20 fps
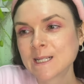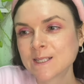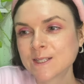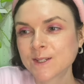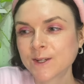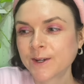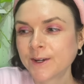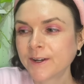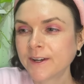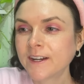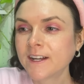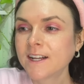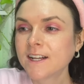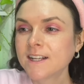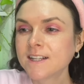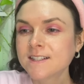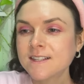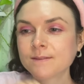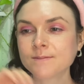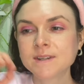So
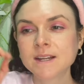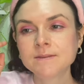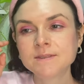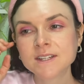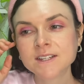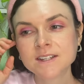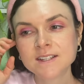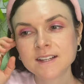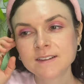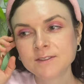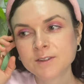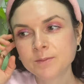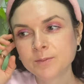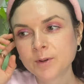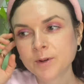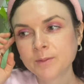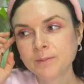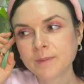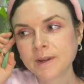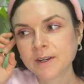sometimes I just have to
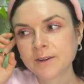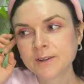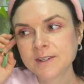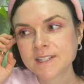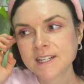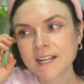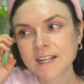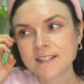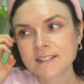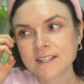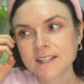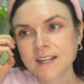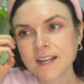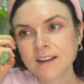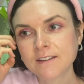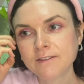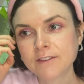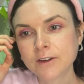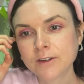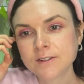put my noise cancelling
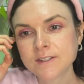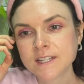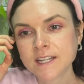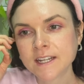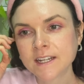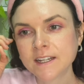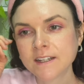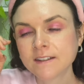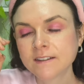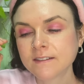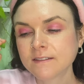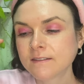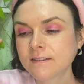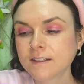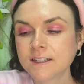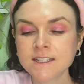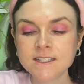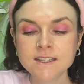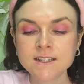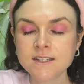headphones in and
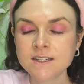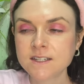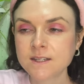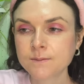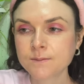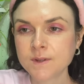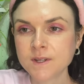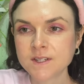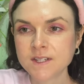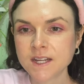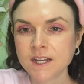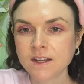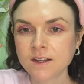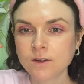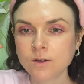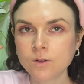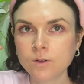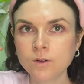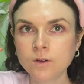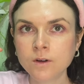listen to some music
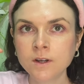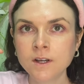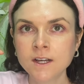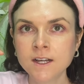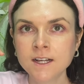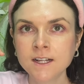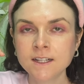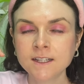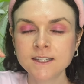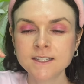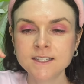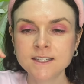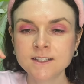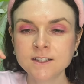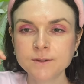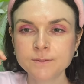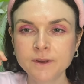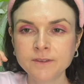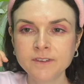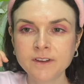or listen
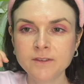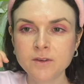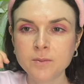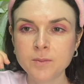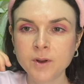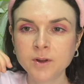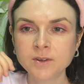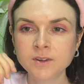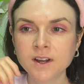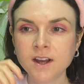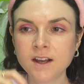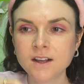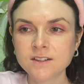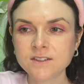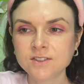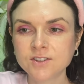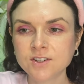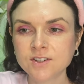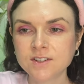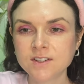to my favourite
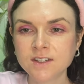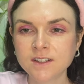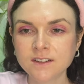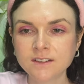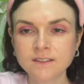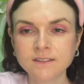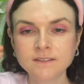podcast just to